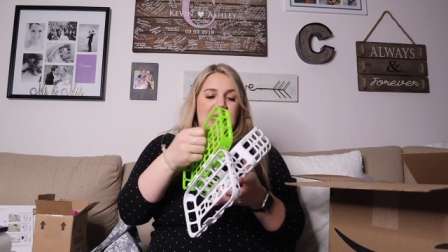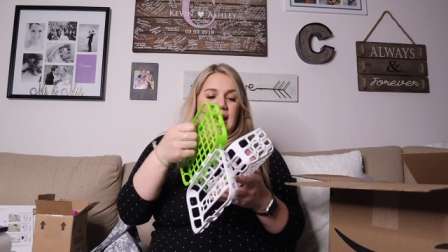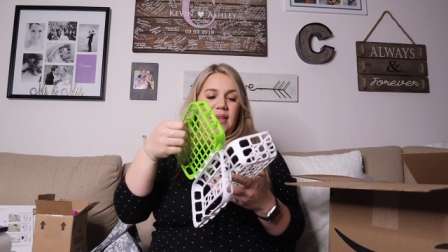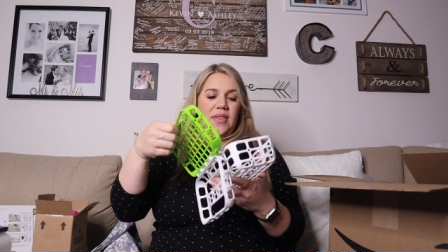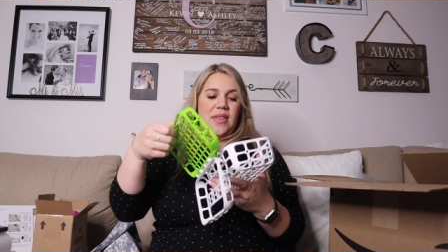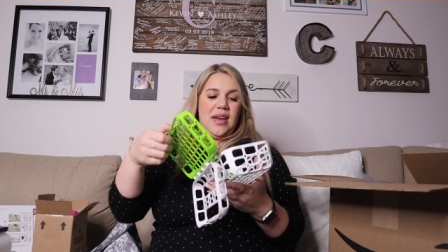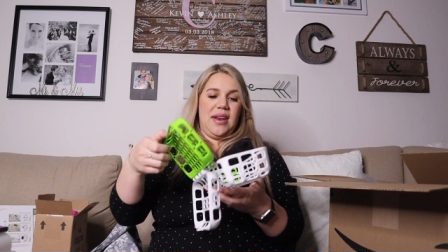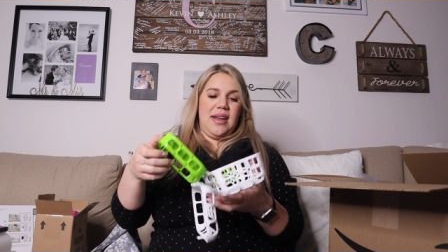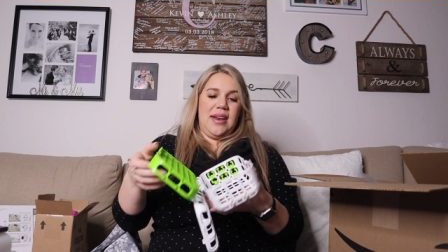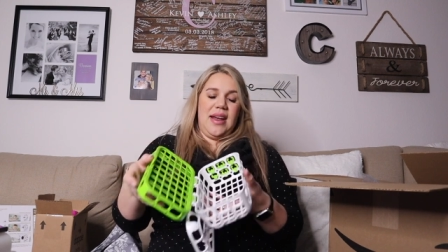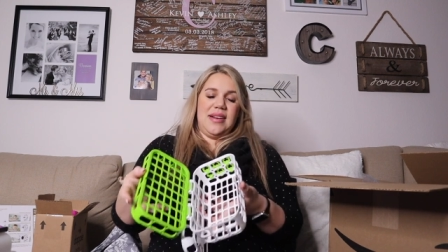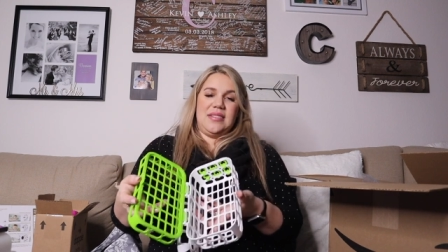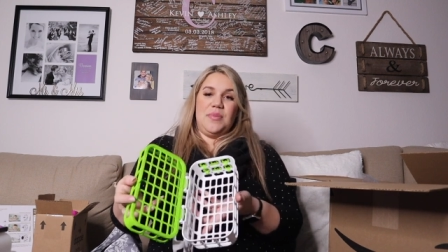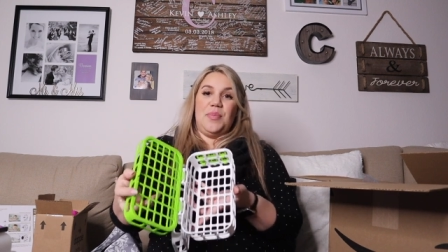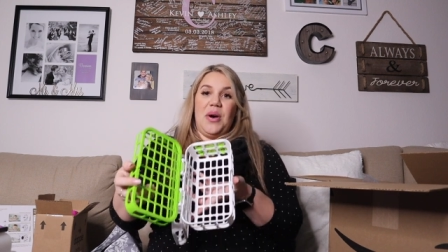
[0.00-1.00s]
And then it
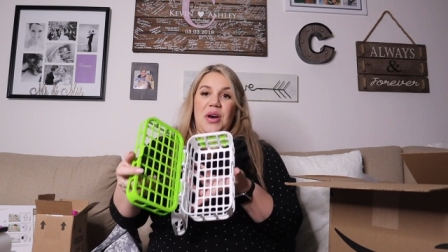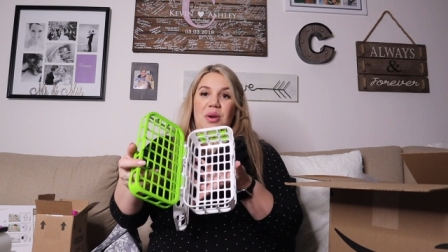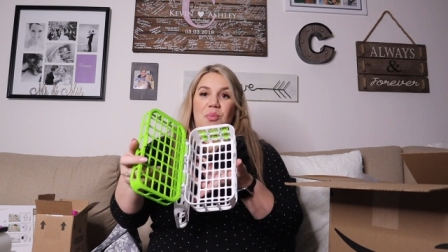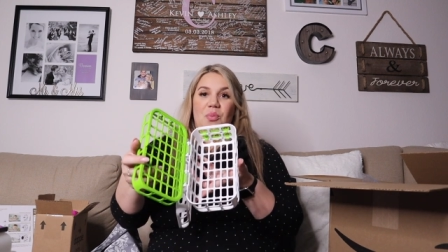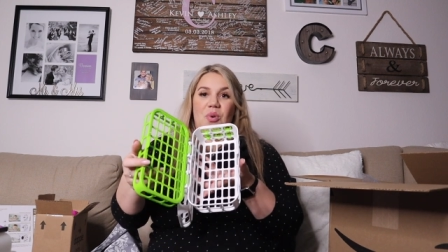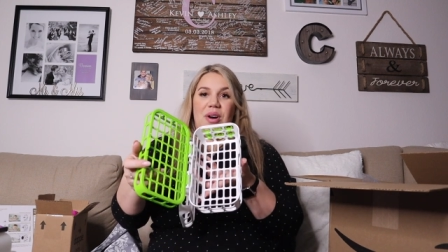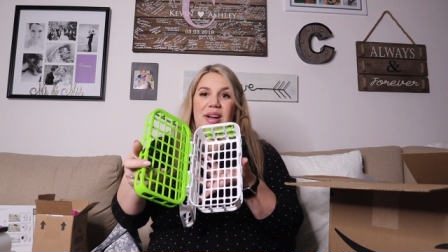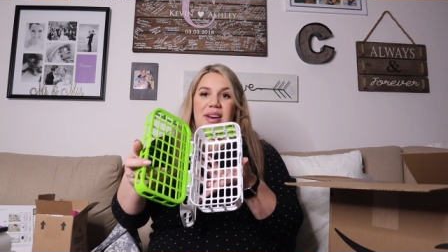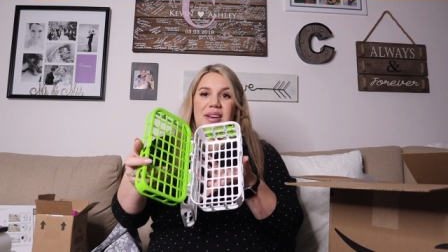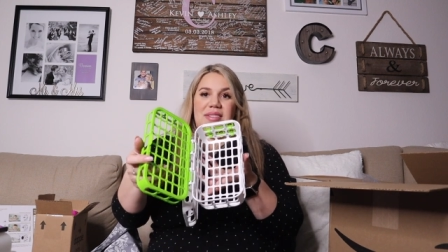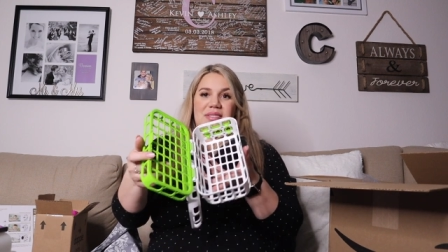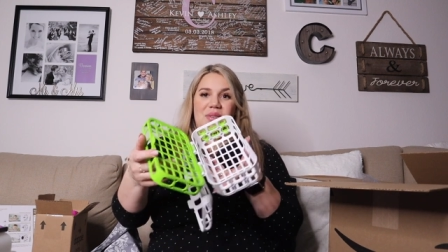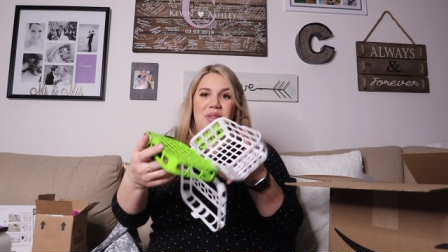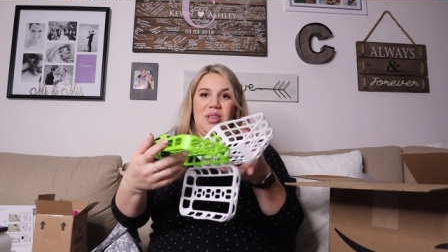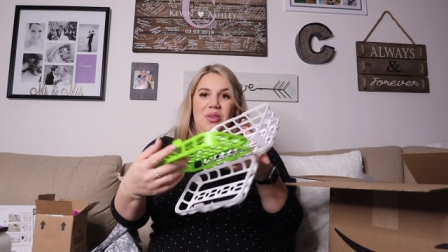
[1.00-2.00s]
has a bottom one
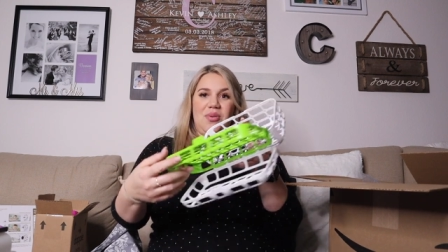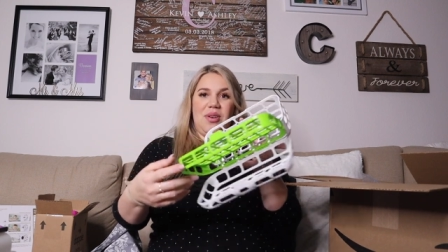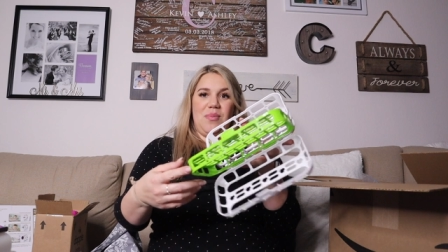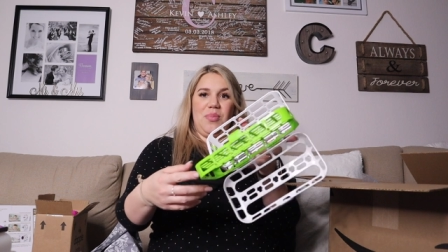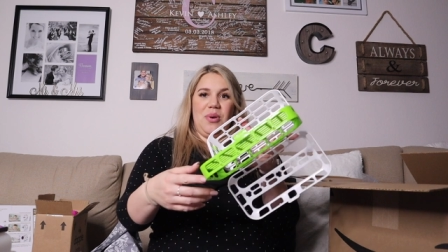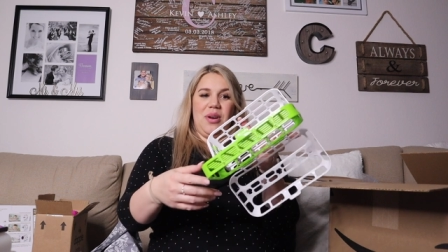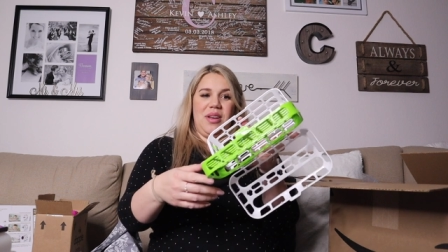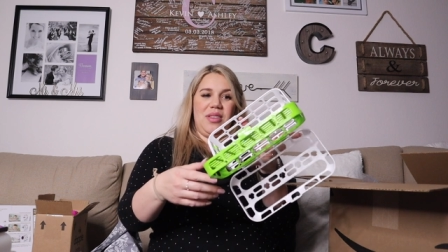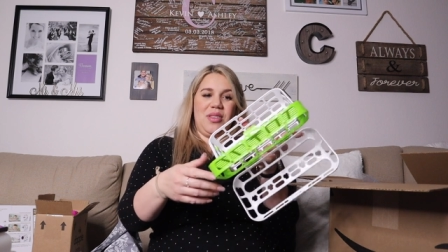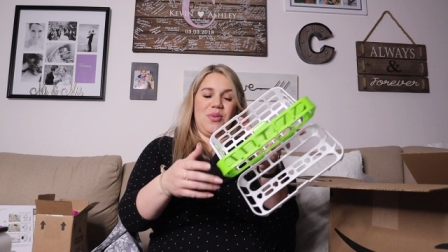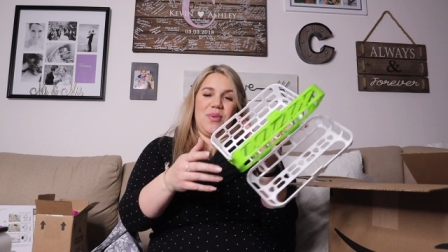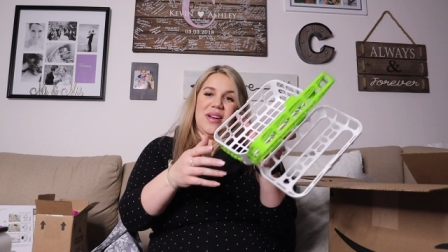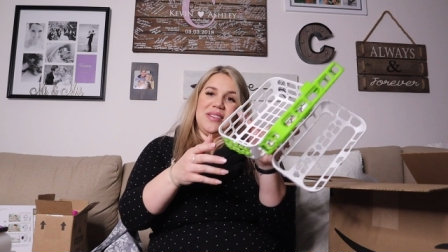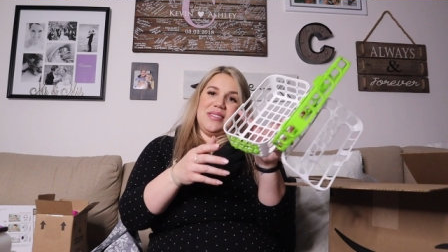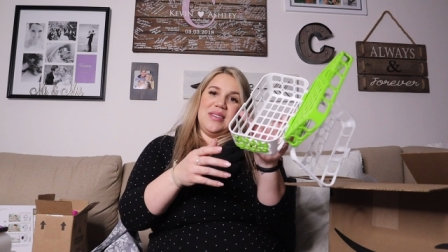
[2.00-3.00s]
so that you can put the
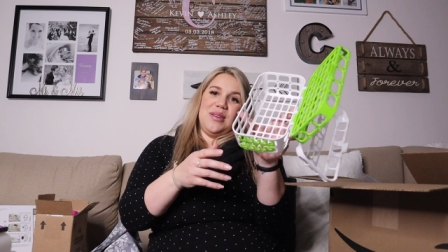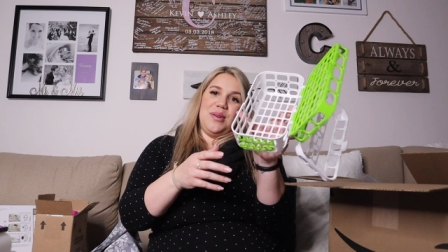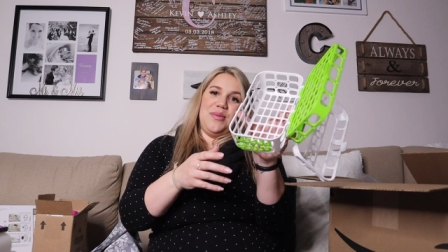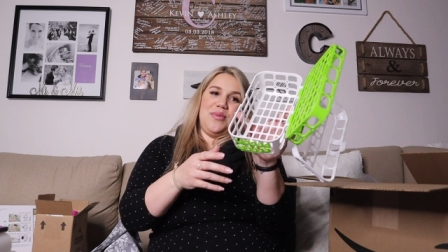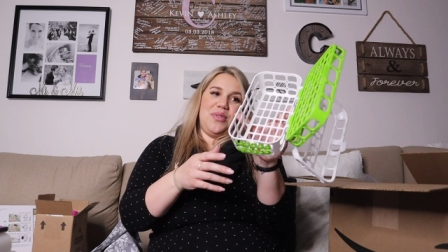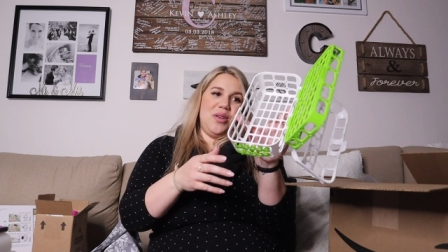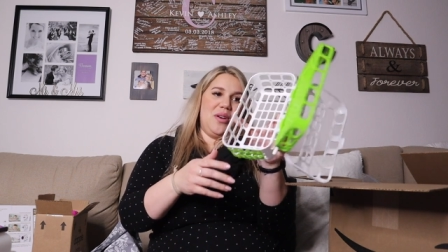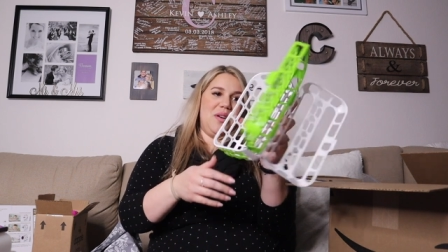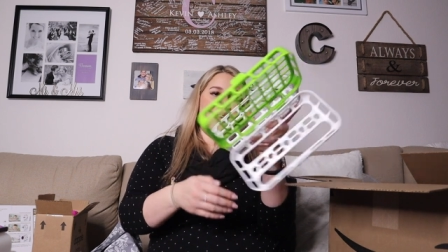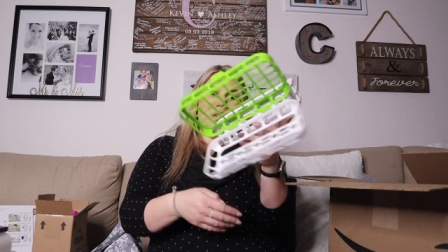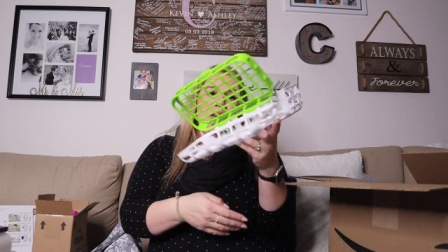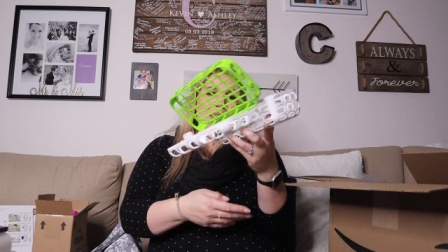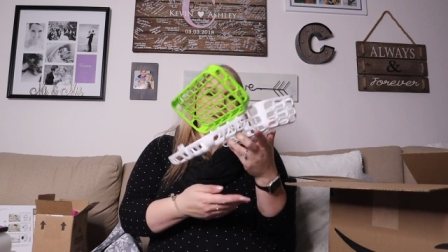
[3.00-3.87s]
rest of the